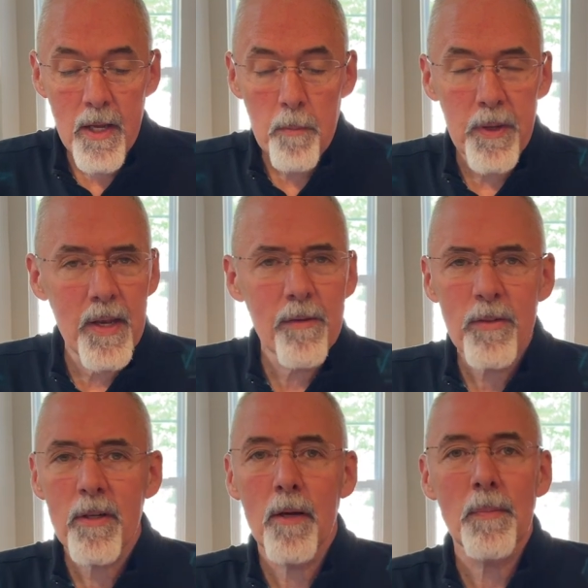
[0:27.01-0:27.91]
but
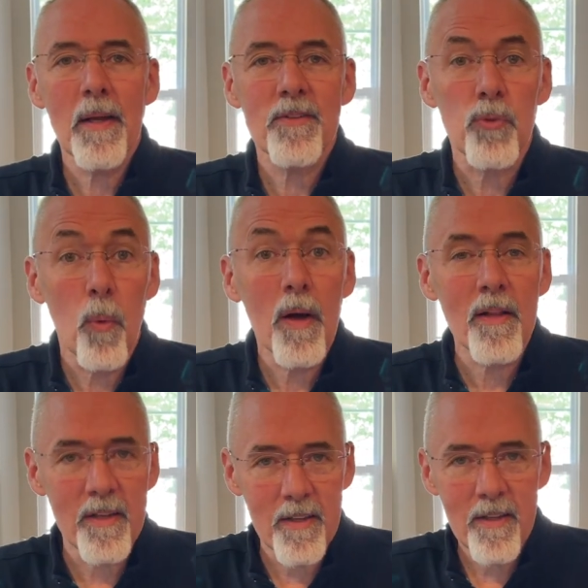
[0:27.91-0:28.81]
never about
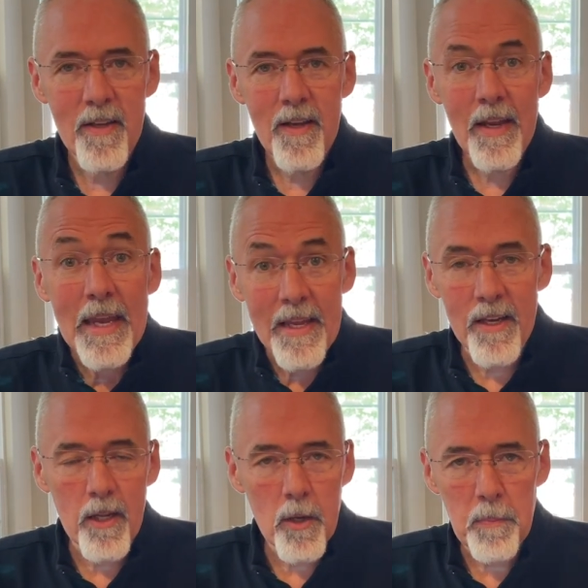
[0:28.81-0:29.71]
dwelling
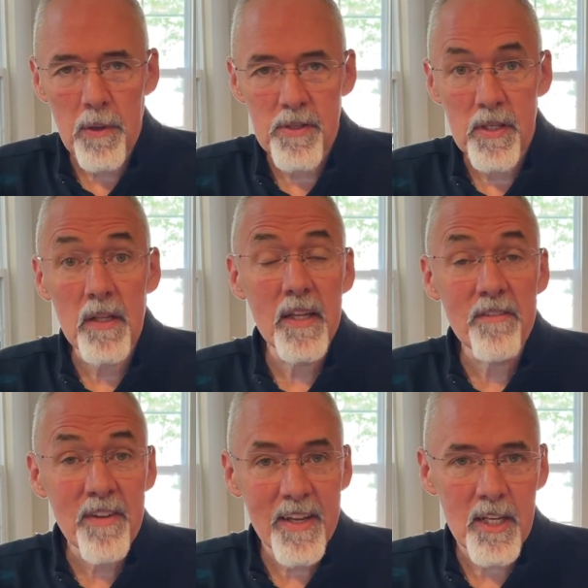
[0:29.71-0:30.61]
in a person,
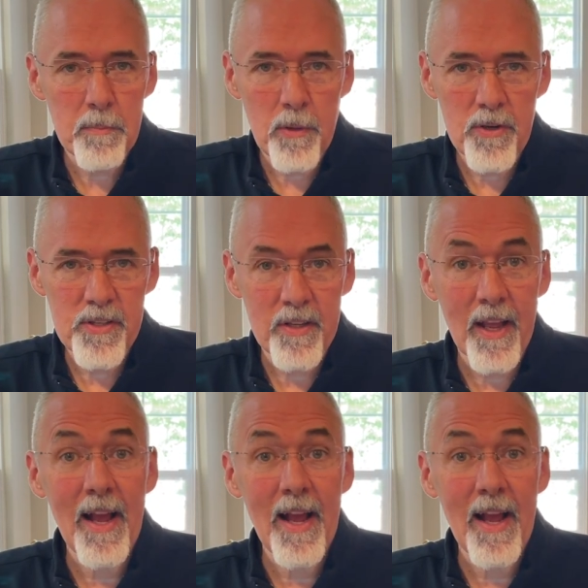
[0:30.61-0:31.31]
living in a person,